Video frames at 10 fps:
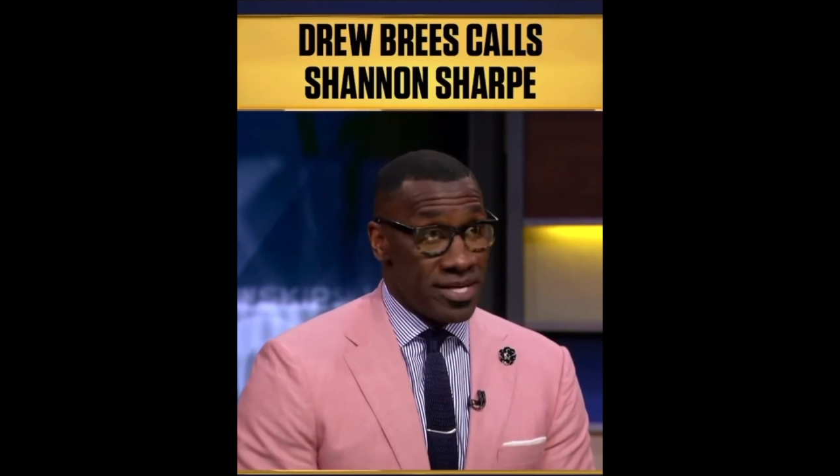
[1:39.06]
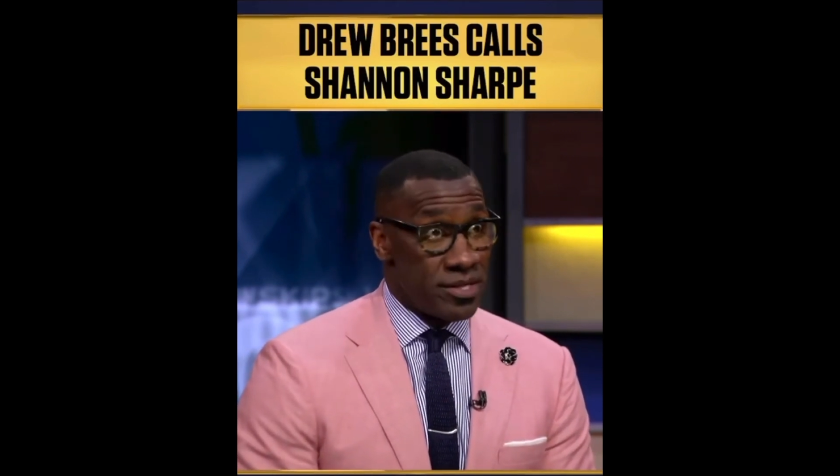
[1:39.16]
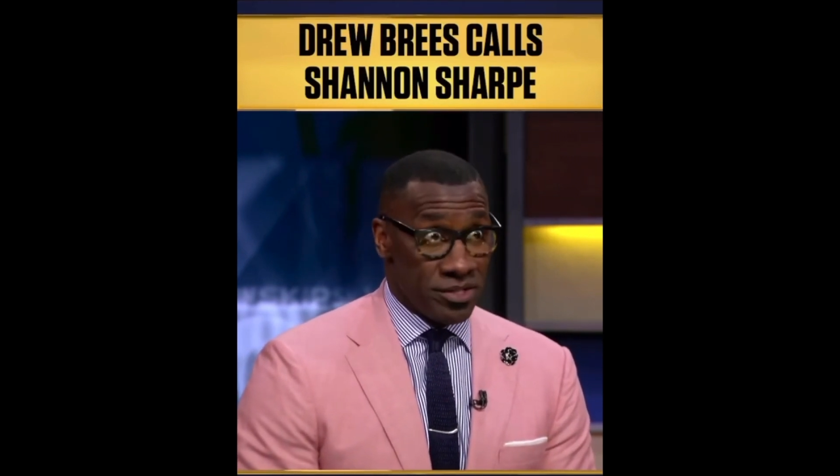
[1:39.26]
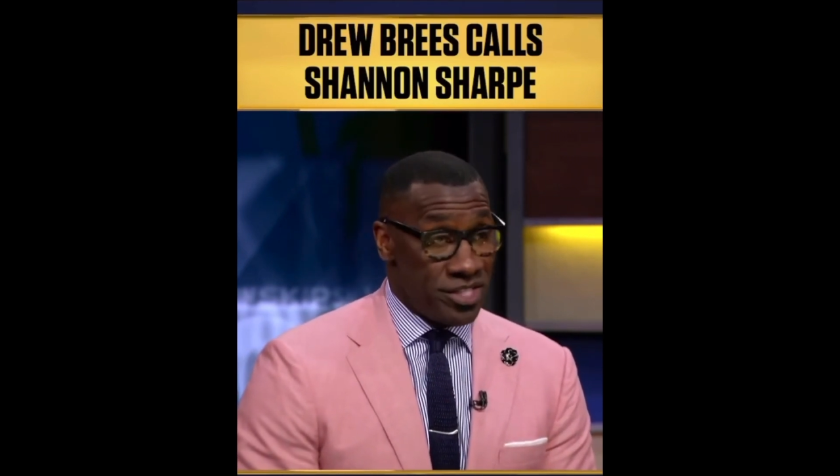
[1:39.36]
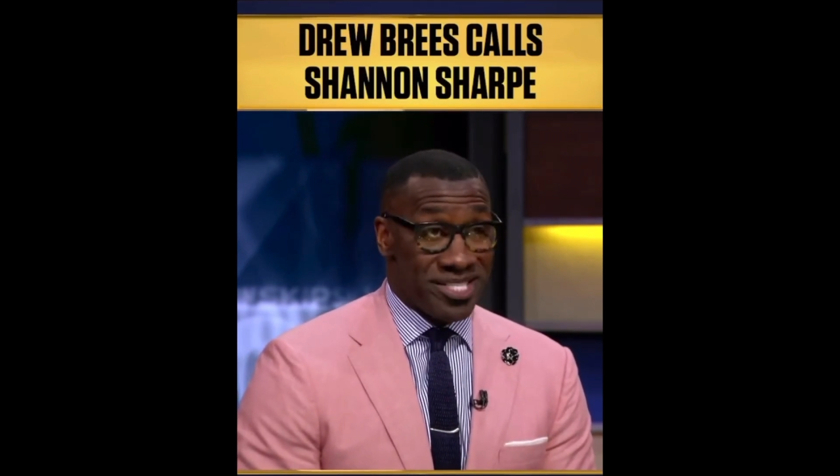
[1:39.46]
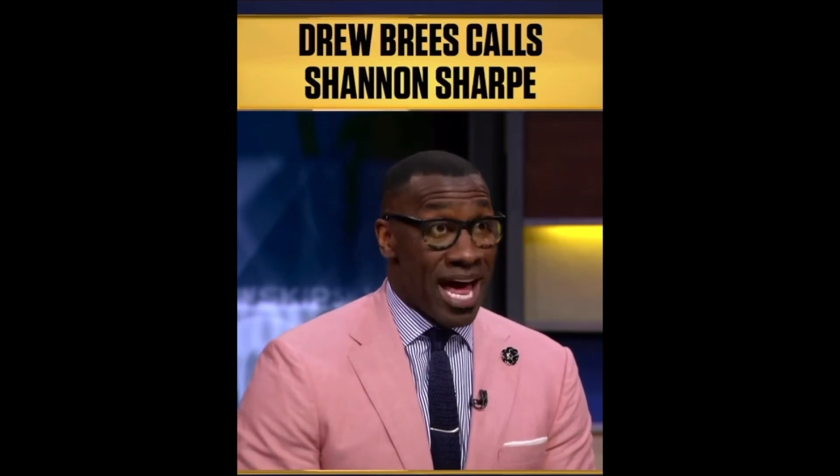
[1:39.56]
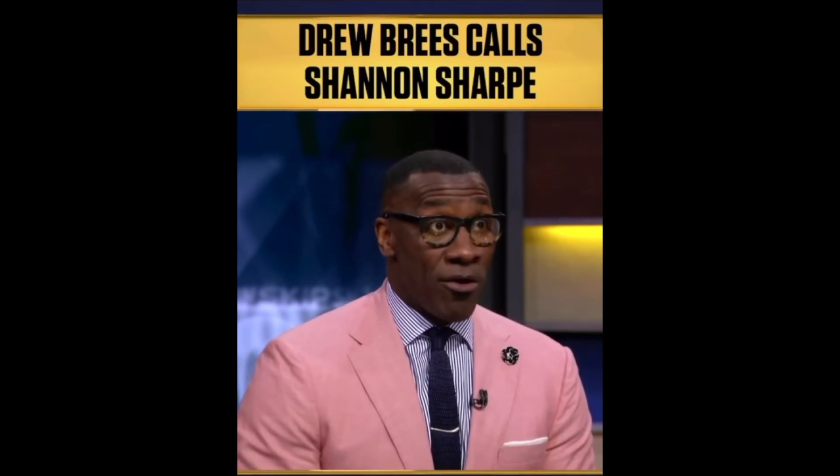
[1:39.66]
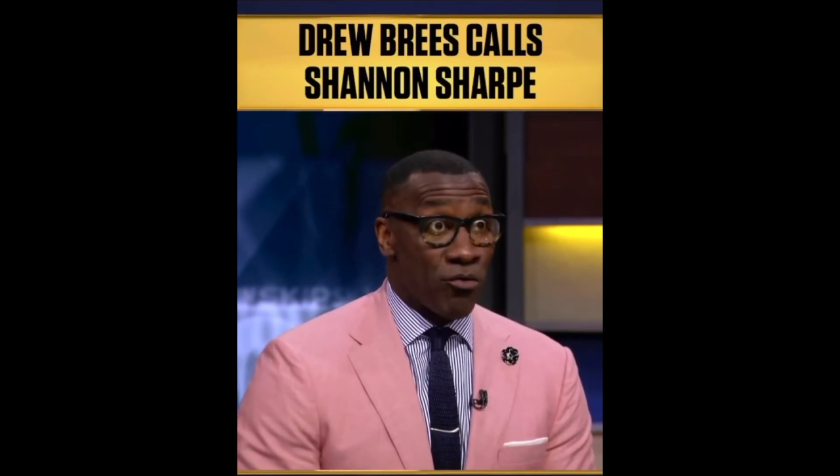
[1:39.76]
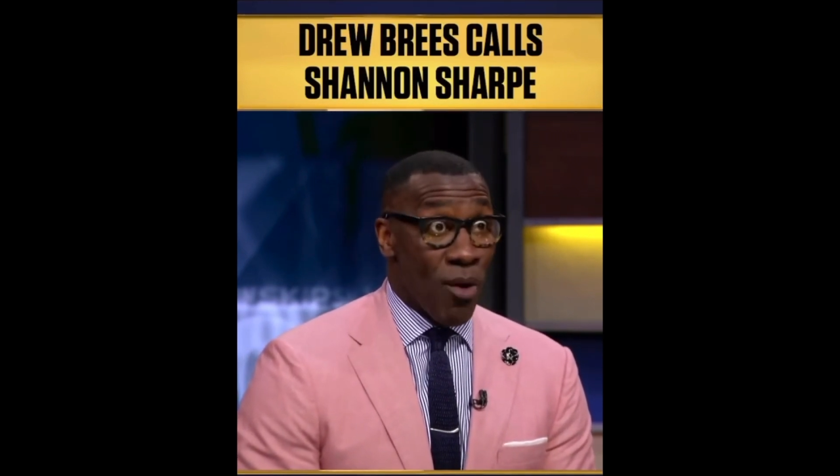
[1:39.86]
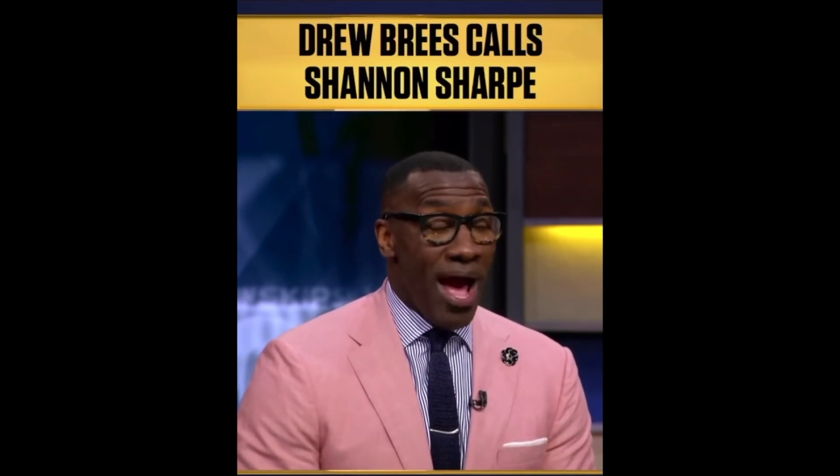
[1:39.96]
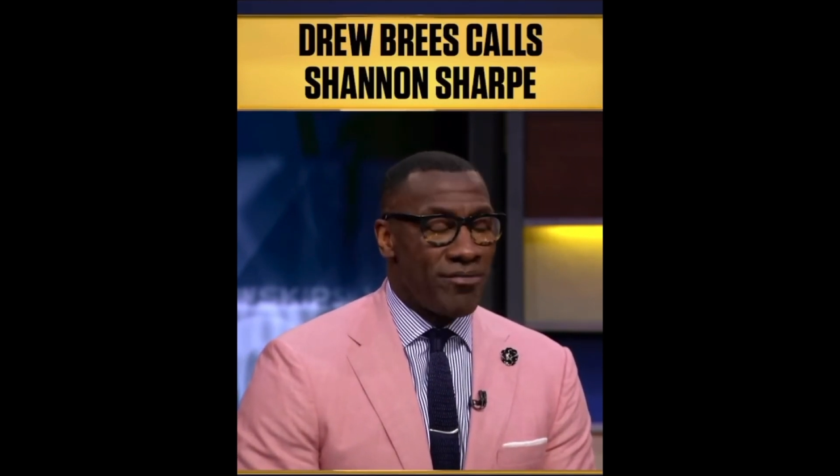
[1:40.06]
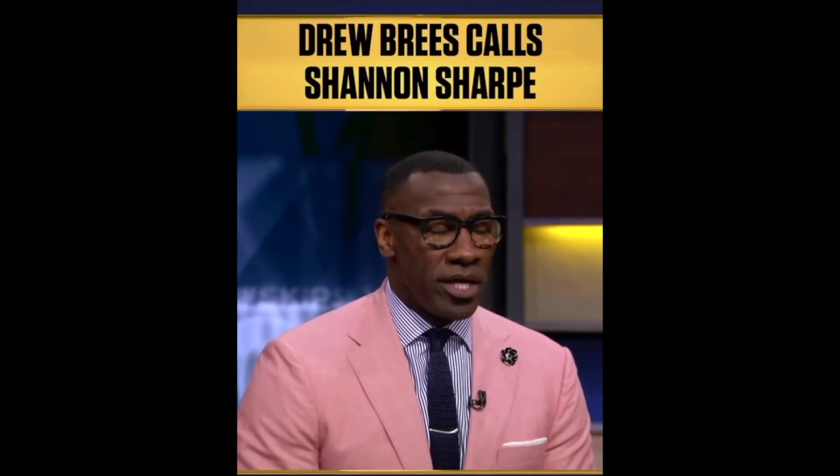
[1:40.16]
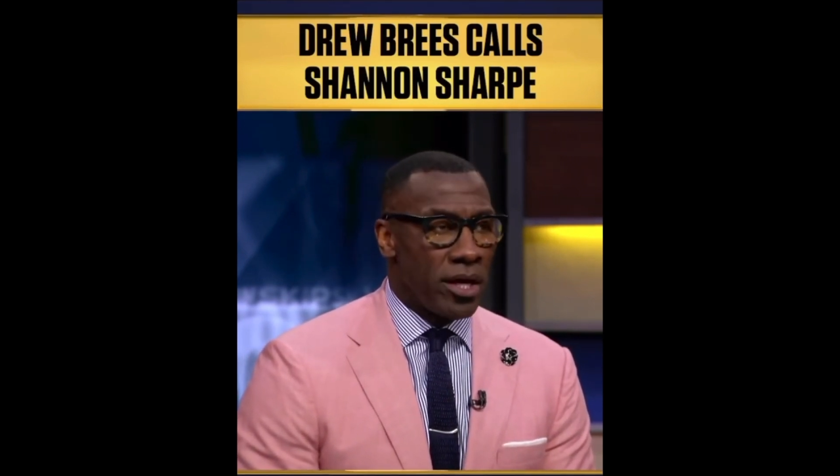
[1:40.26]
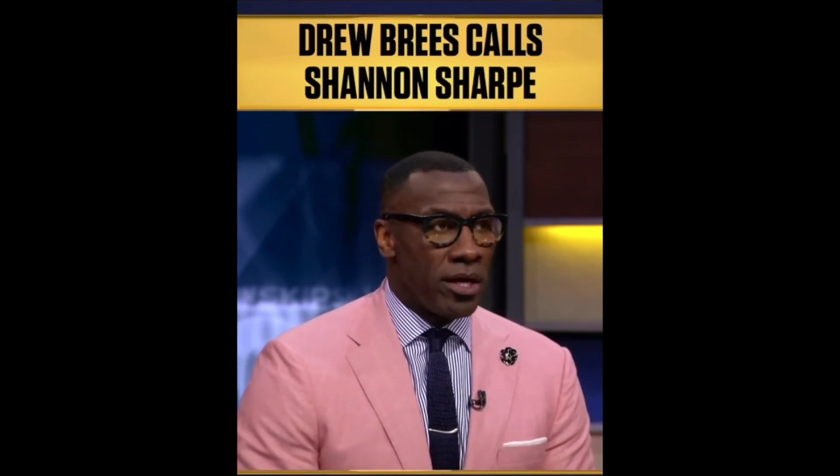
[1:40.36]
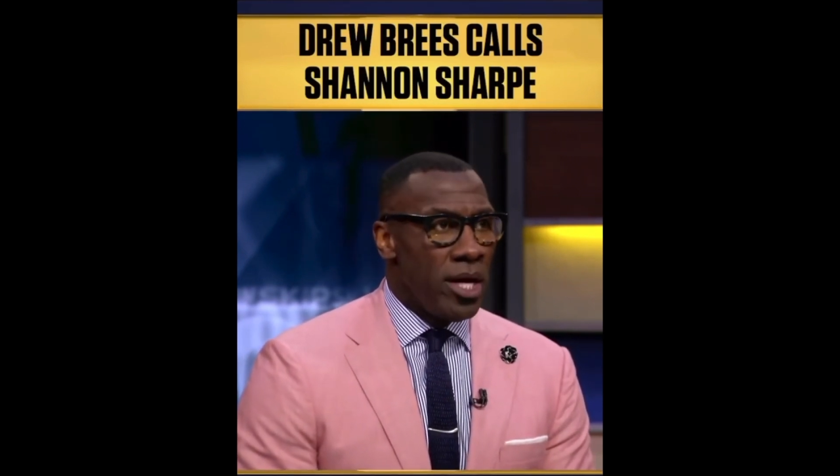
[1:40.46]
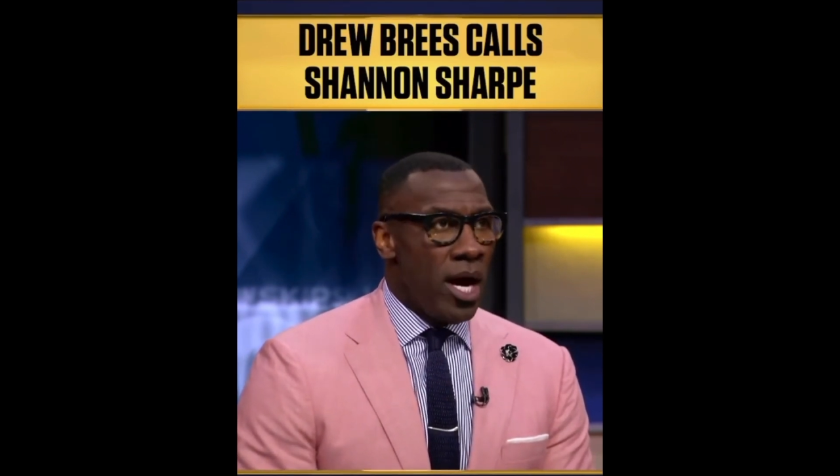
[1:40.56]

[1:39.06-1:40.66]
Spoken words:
since I arrived here.